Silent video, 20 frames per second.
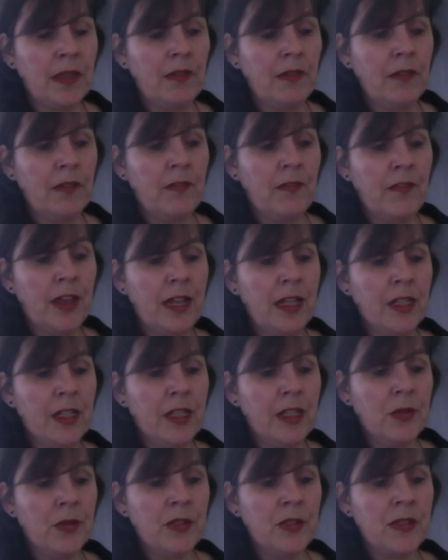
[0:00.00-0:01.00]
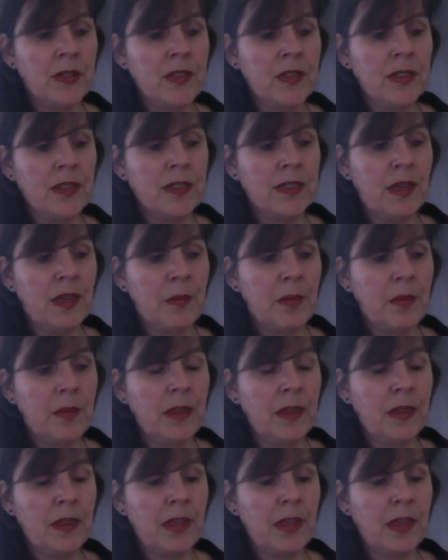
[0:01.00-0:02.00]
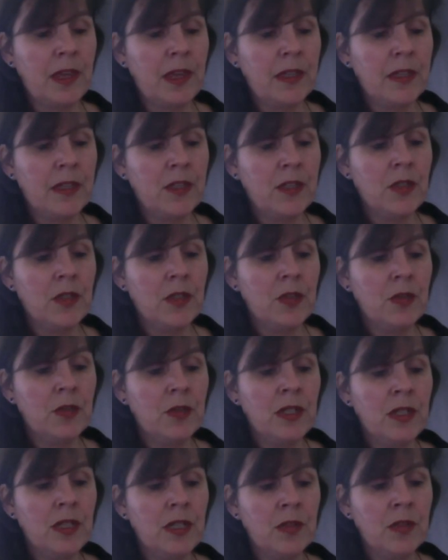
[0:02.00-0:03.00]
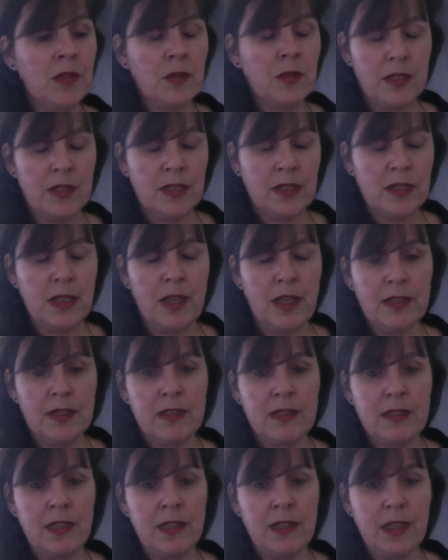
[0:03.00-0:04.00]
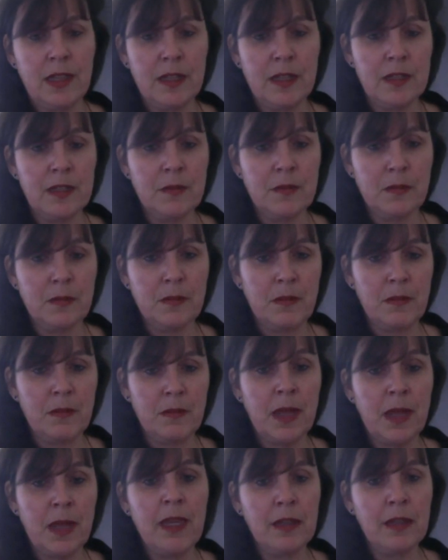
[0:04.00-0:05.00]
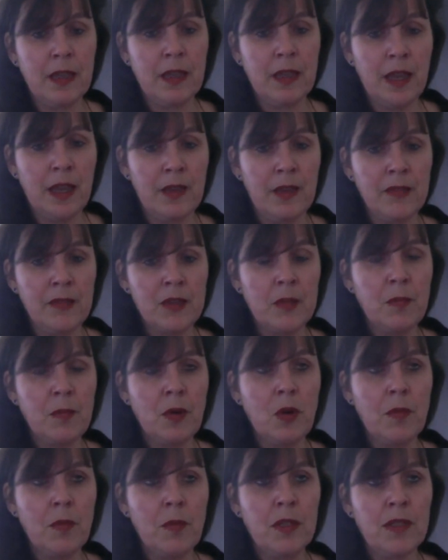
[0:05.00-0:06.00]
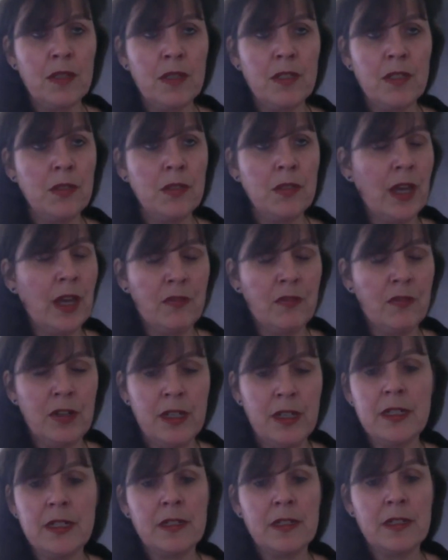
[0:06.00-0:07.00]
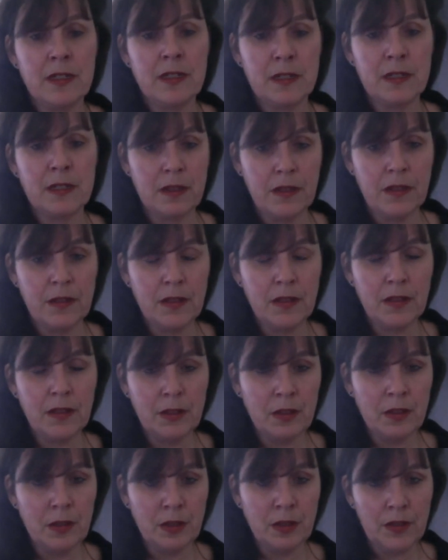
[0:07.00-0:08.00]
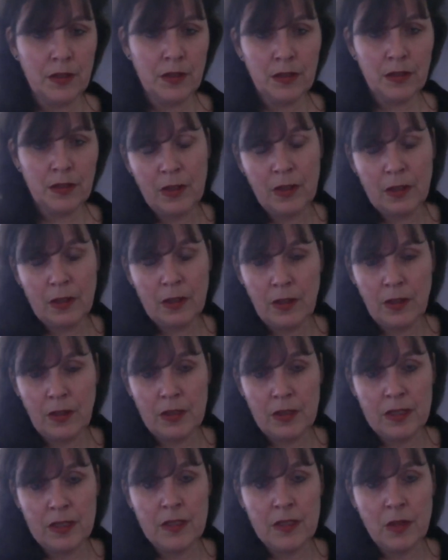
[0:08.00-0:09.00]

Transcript: values is something that you need to discuss and make alive. The moment you have a list, this is